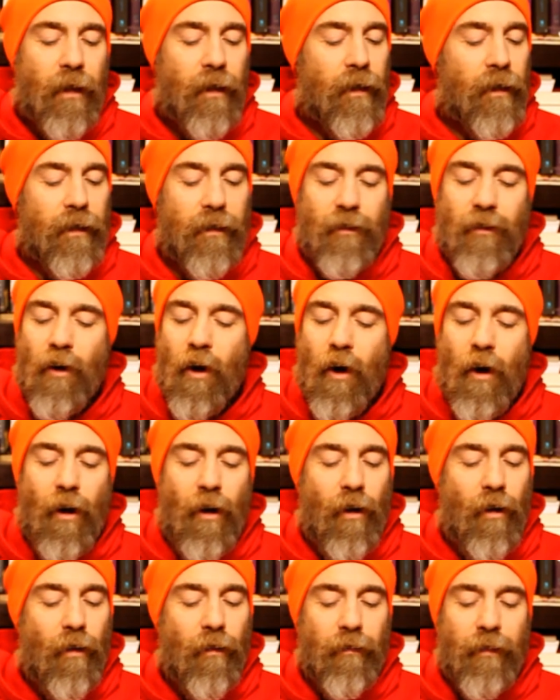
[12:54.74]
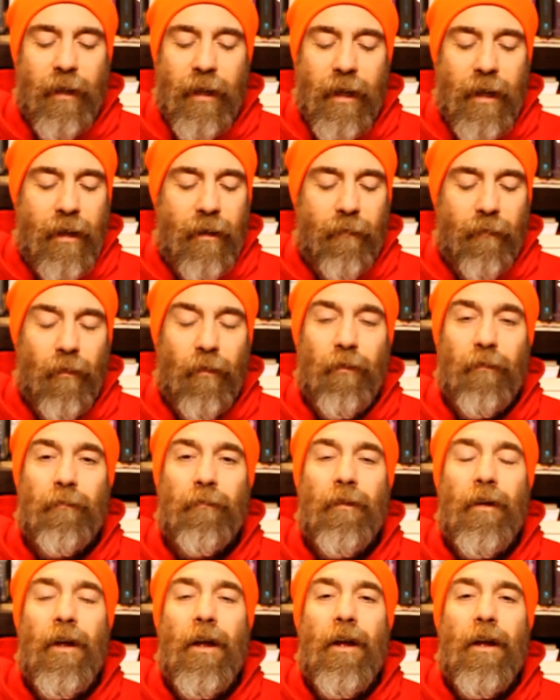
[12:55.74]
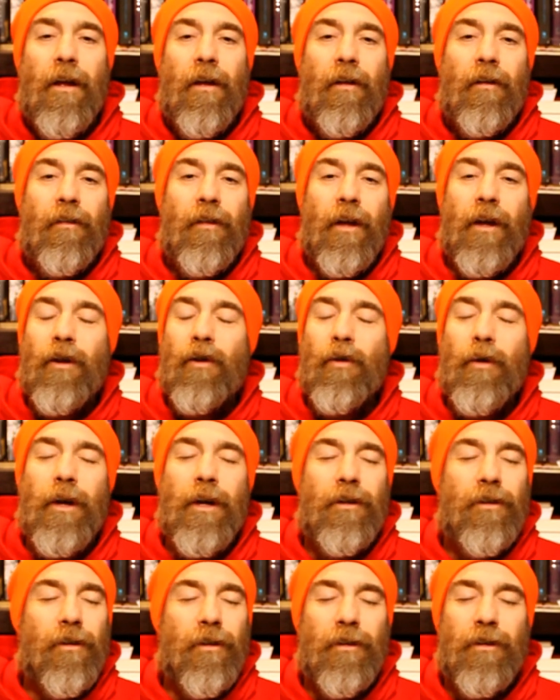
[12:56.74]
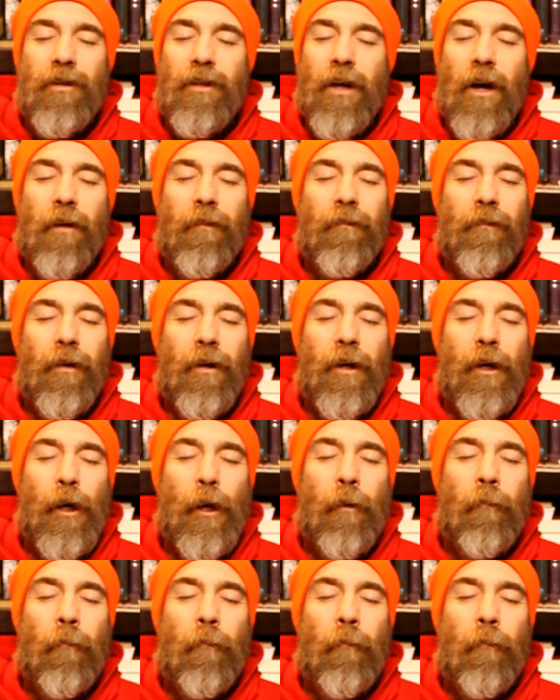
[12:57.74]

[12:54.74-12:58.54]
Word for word: is all the evil that creatures suffer.